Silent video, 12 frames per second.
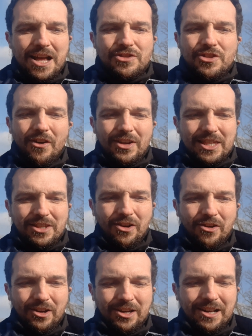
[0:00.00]
Nice
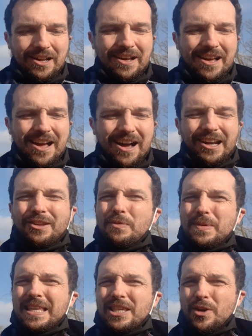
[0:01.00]
dark colour. I look
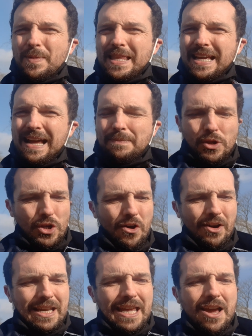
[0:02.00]
when these come in the game
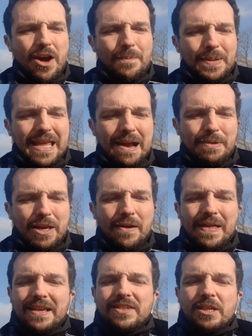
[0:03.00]
shiny, but there we go.
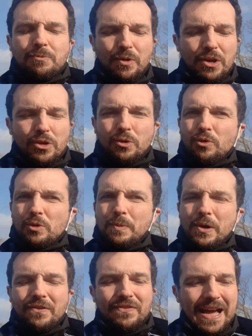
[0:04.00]
That is the spring
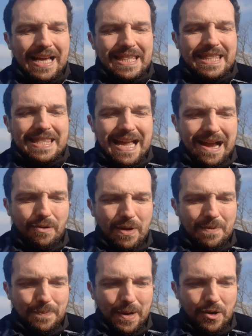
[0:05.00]
Sawsbuck. That is now
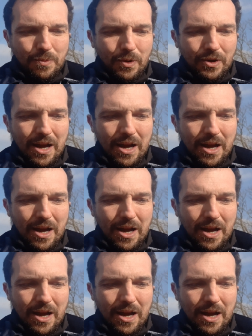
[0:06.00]
in Pokemon